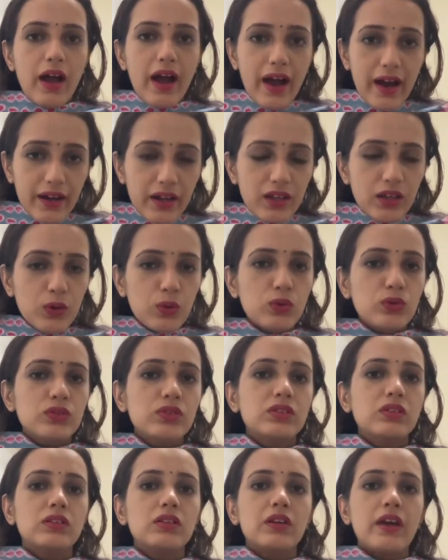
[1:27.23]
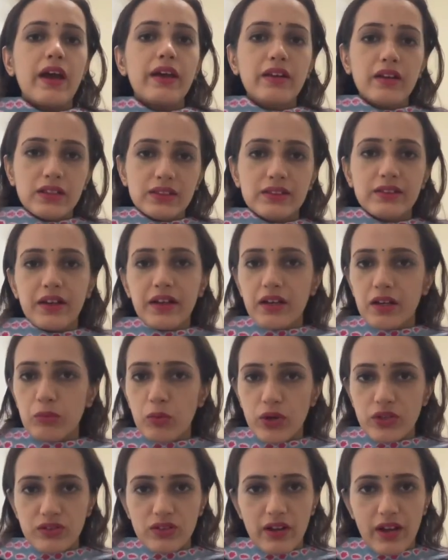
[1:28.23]
and use an unscented
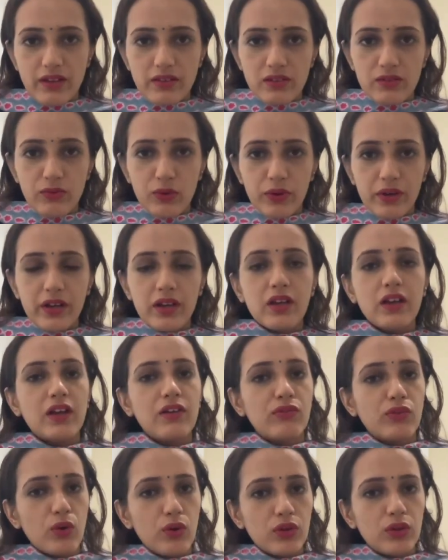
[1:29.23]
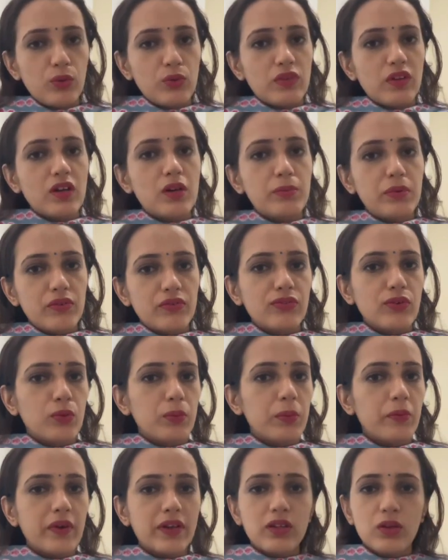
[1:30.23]
moisturizer for it. If you're using a
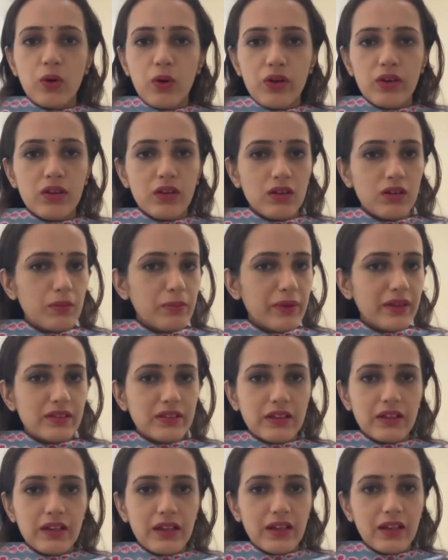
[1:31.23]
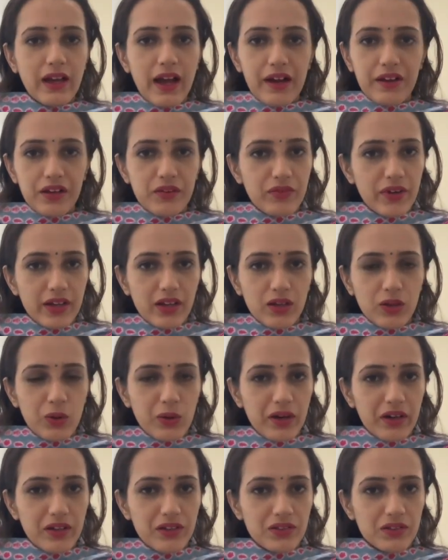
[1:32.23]
perfumed one, you're basically aggravating your
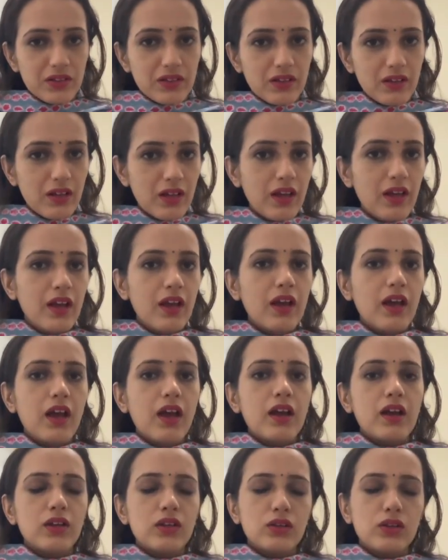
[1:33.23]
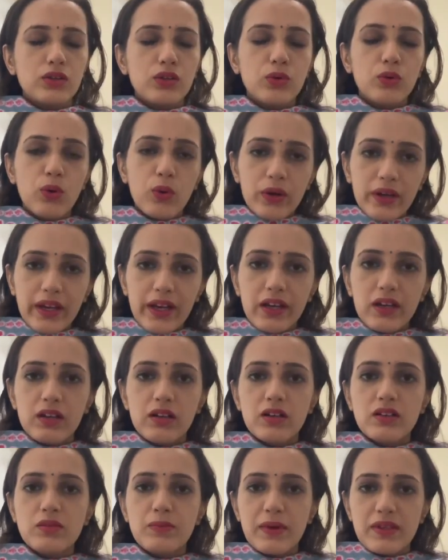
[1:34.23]
condition. You don't need
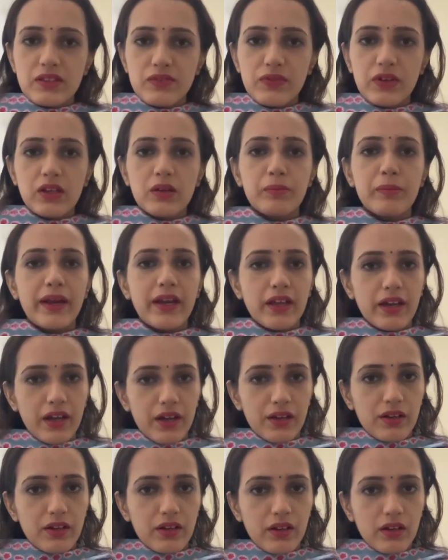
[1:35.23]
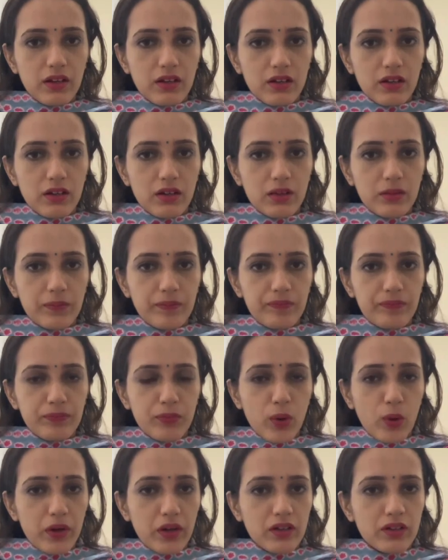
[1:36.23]
a specific medicated
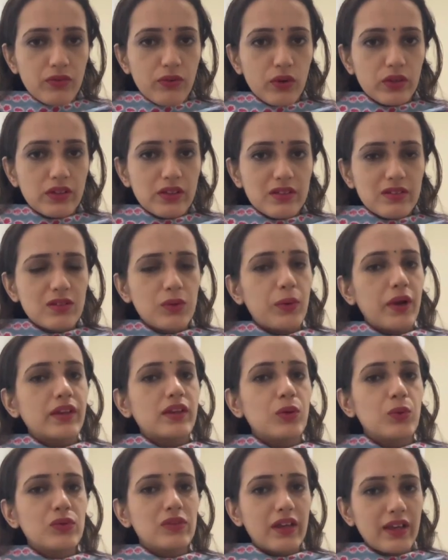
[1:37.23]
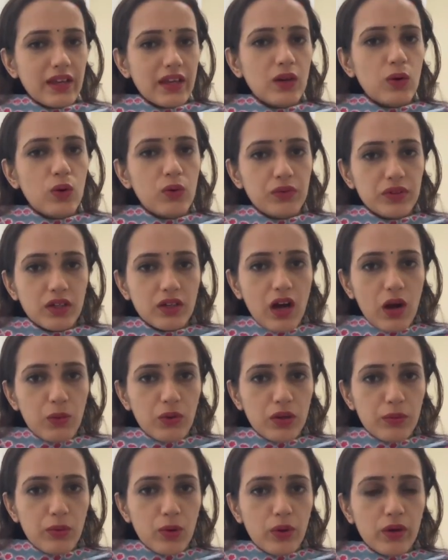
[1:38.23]
product for this. You can use any over the
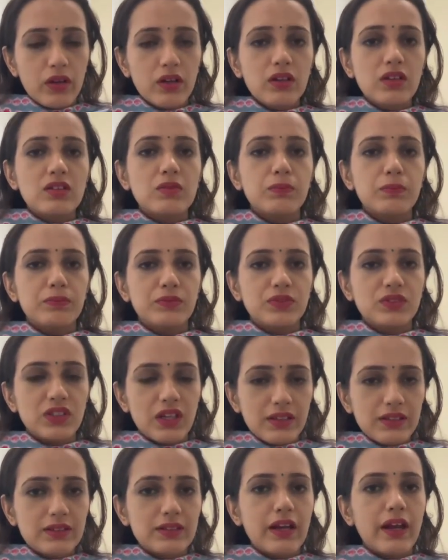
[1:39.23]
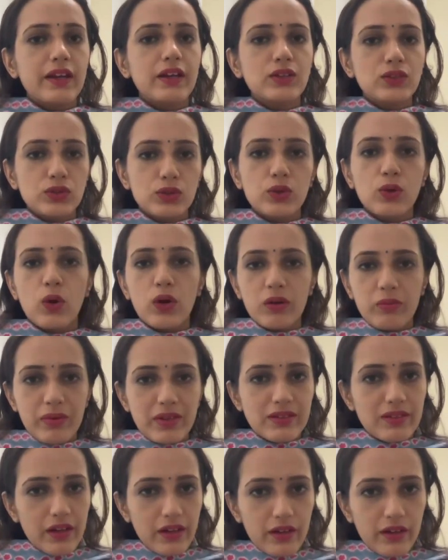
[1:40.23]
counter products, just that it should not
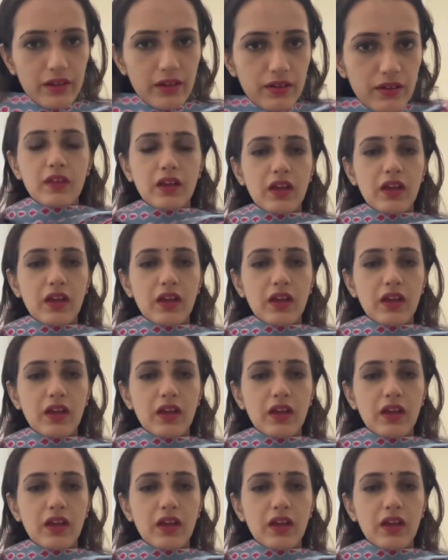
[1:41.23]
be scented.